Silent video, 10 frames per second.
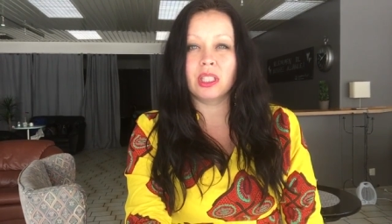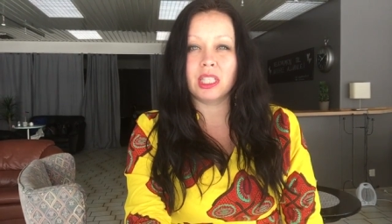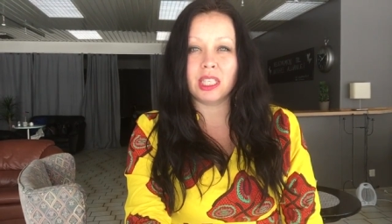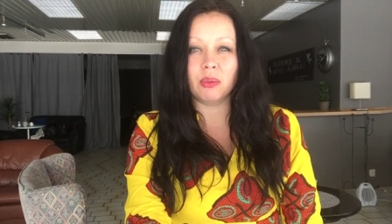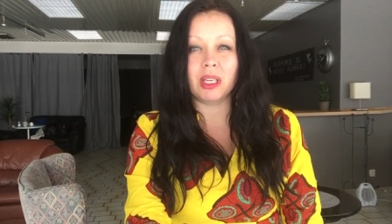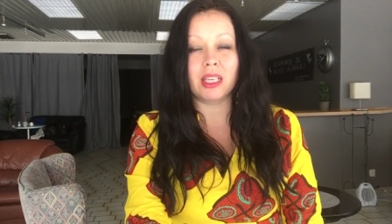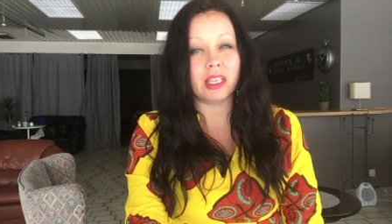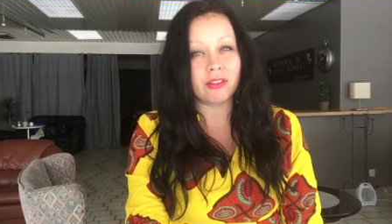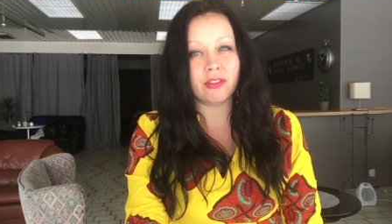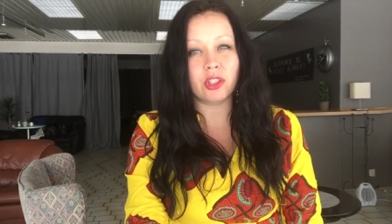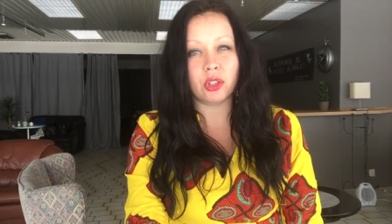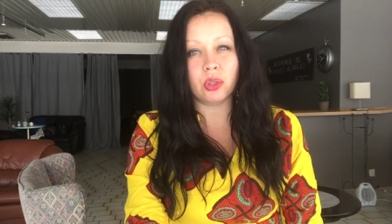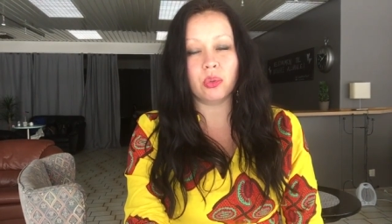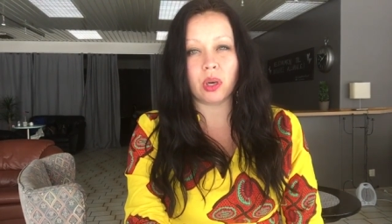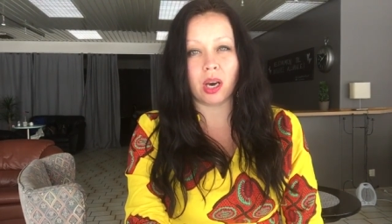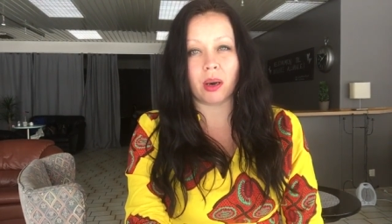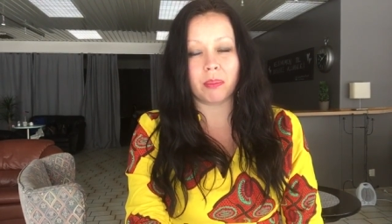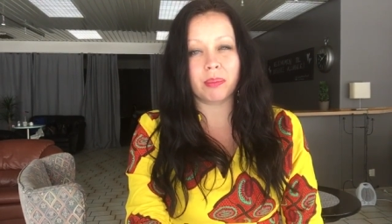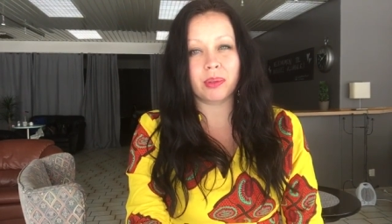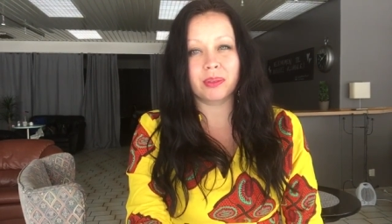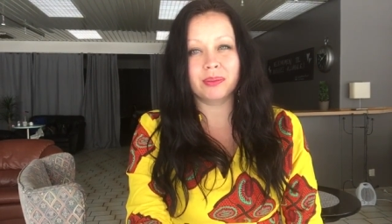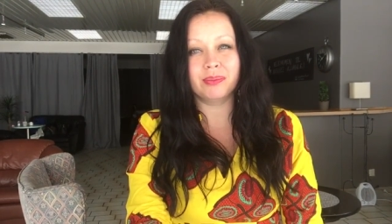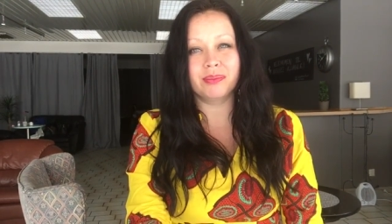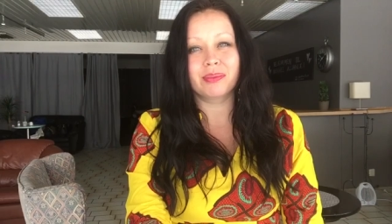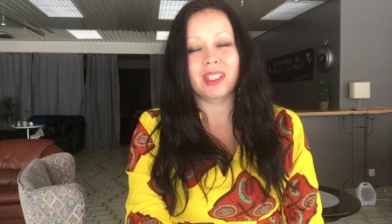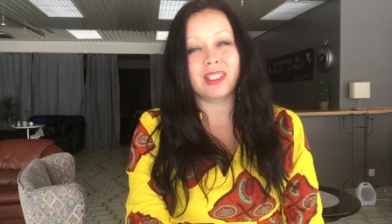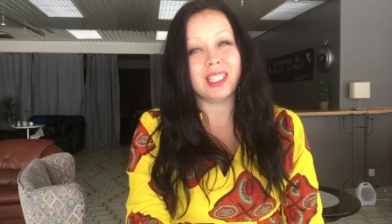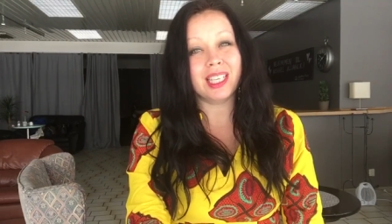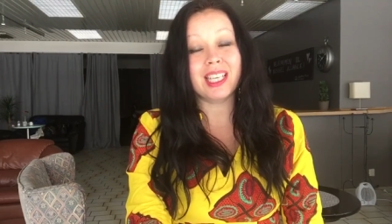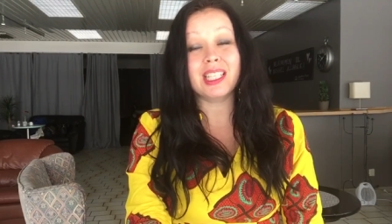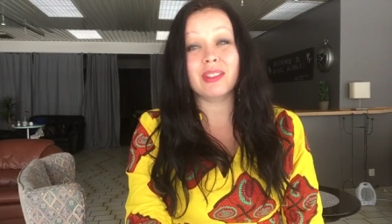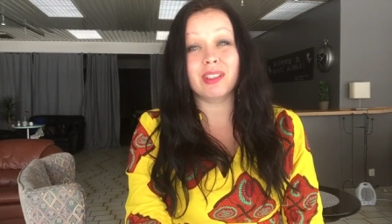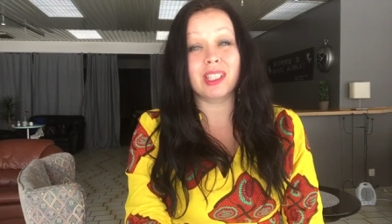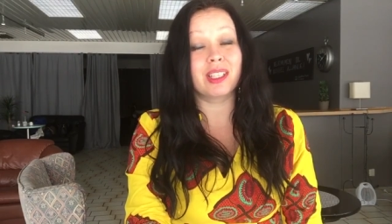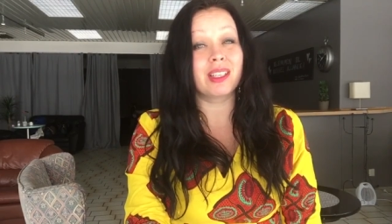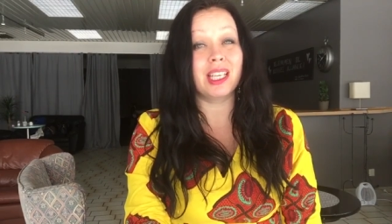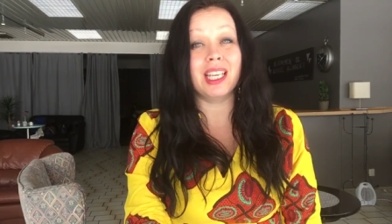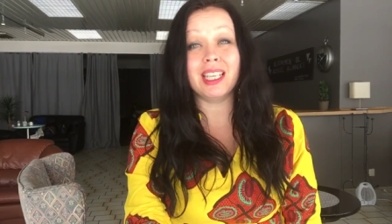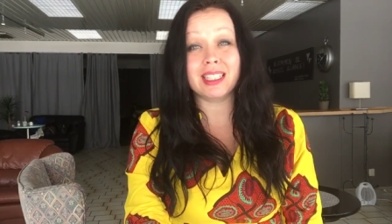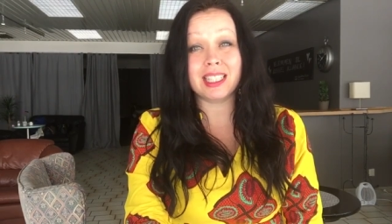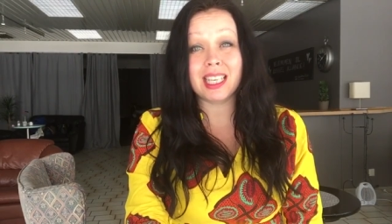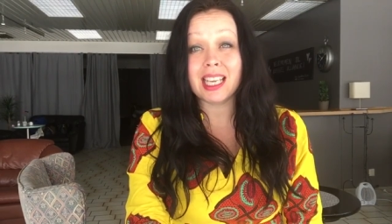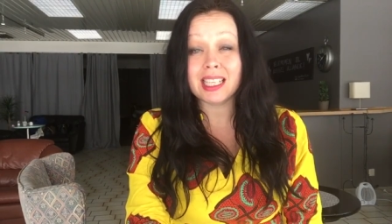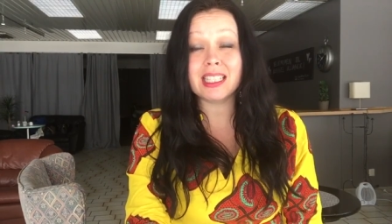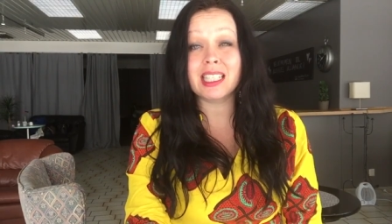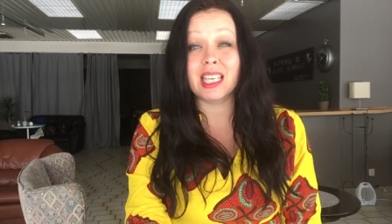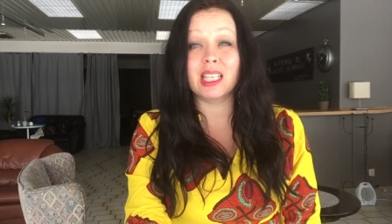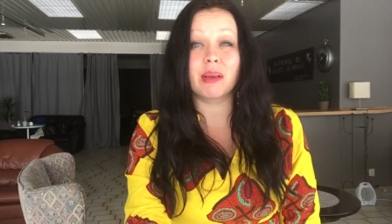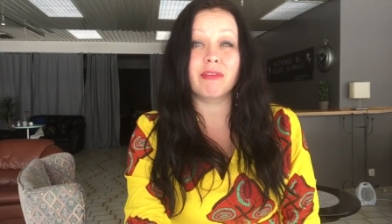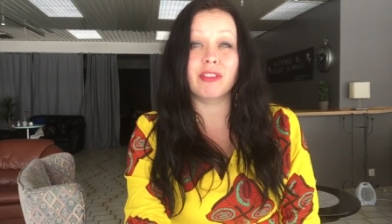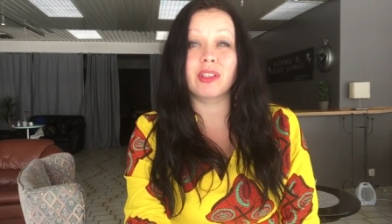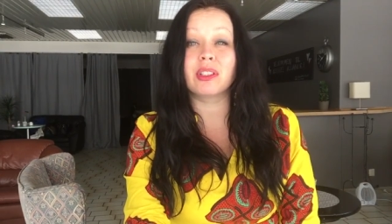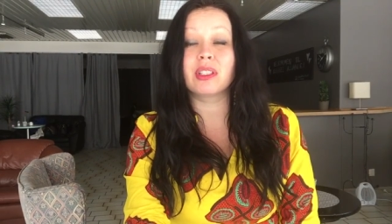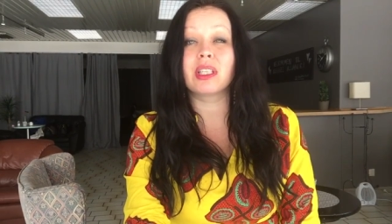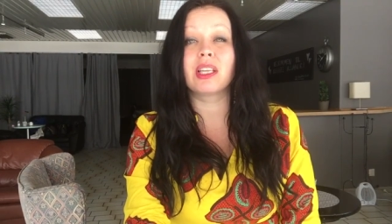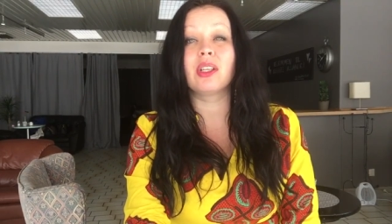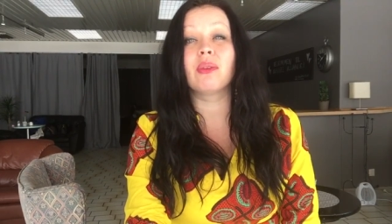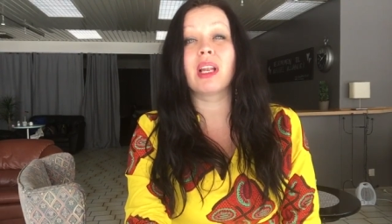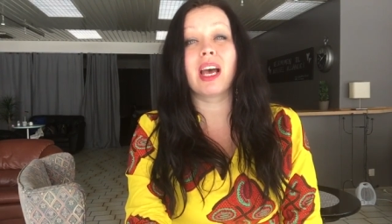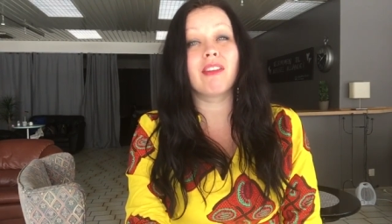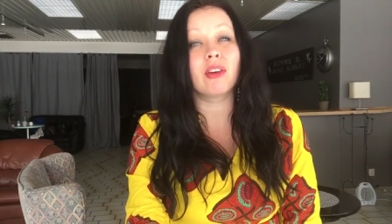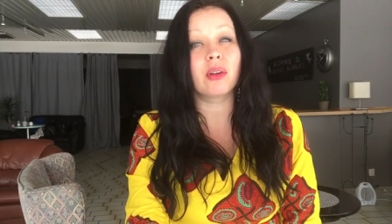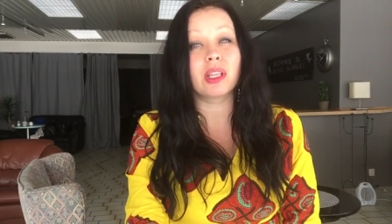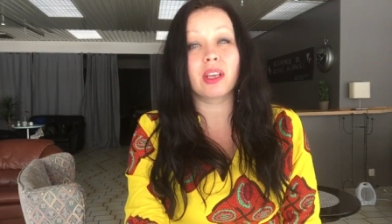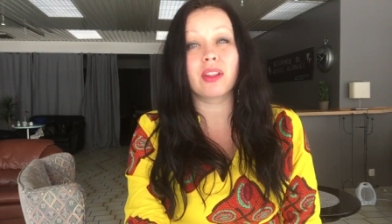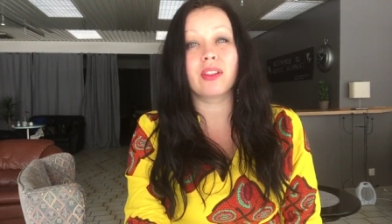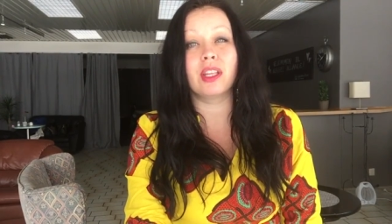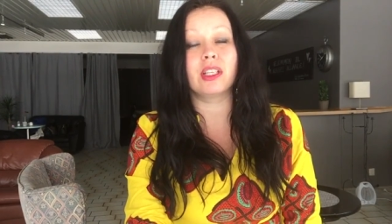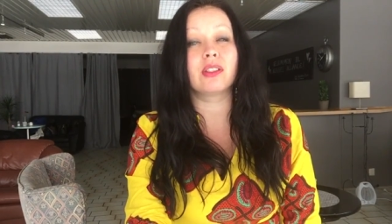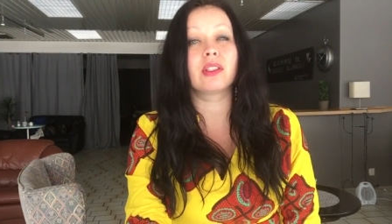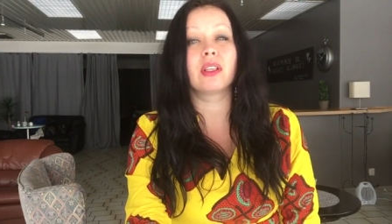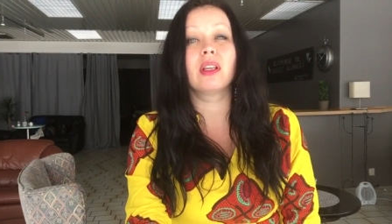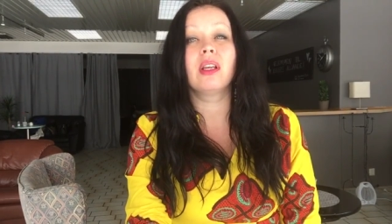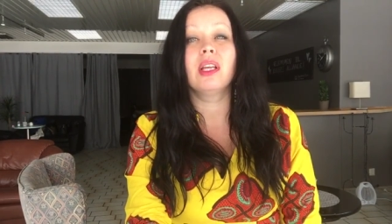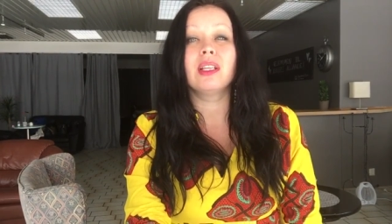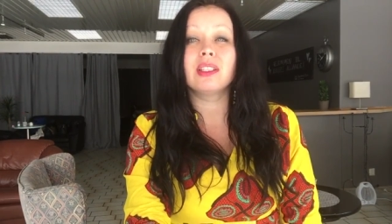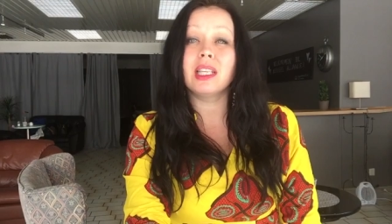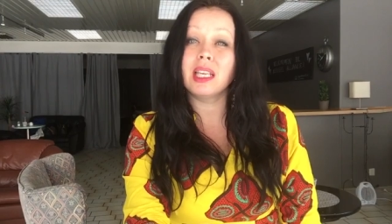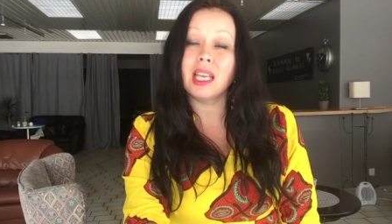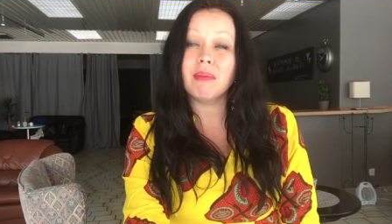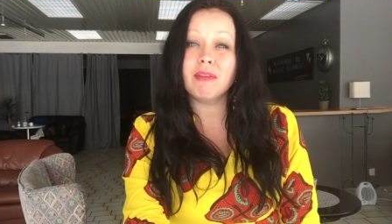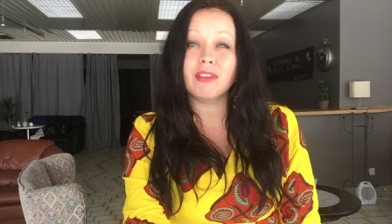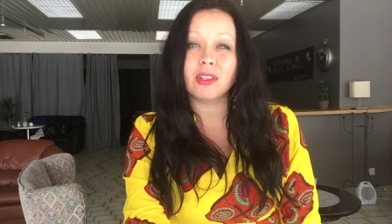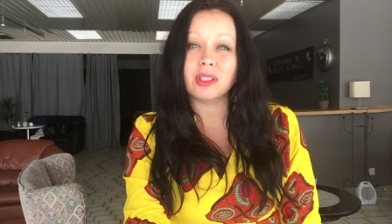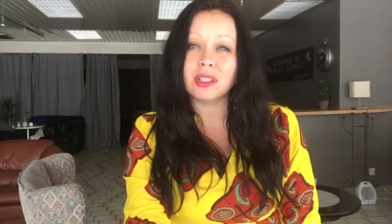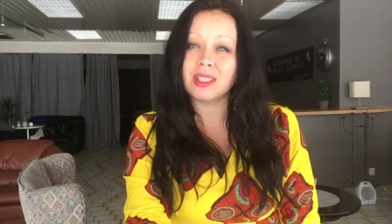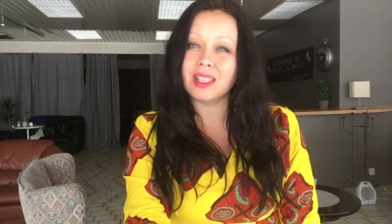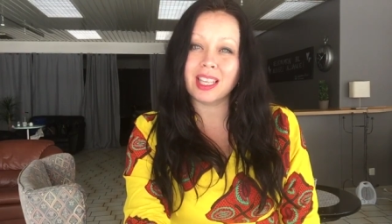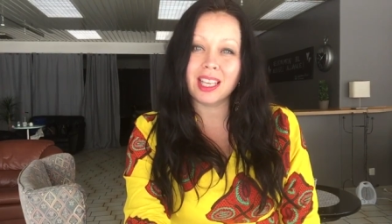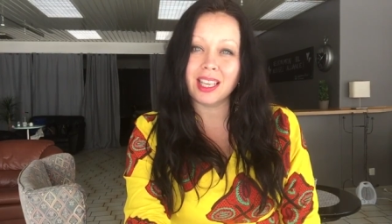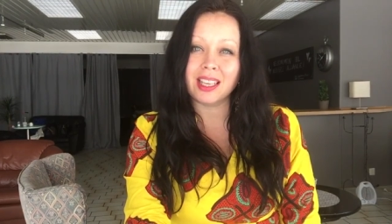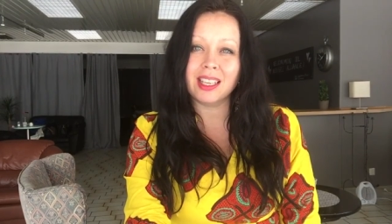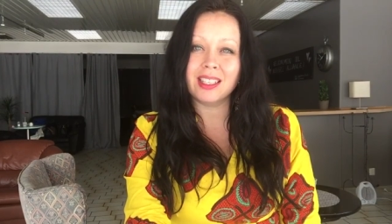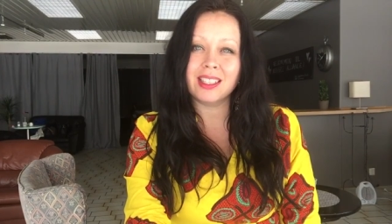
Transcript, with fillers: He will lift you up. Seek his, kingdom, he, seek his kingdom first, and you will have all the other things. Seek Him first, the King.